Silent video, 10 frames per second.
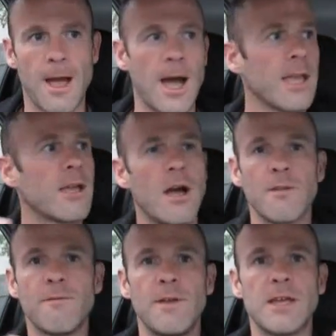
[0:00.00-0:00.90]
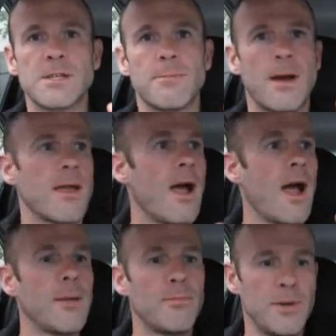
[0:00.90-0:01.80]
I can't fix my
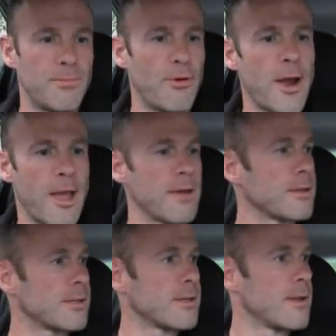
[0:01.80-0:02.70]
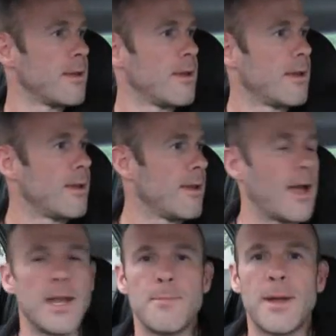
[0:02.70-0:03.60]
hybrid Prius
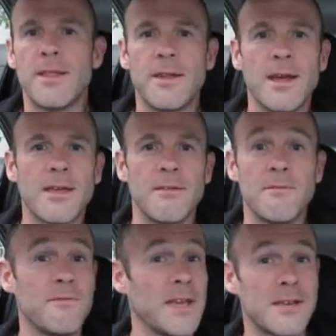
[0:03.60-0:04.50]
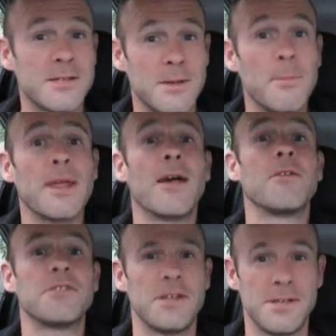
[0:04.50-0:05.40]
any better than I can fix somebody
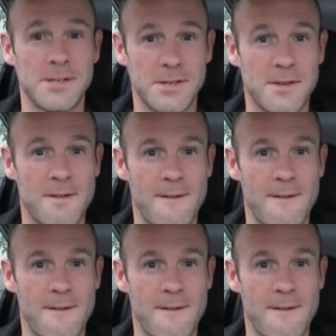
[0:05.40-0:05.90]
else's.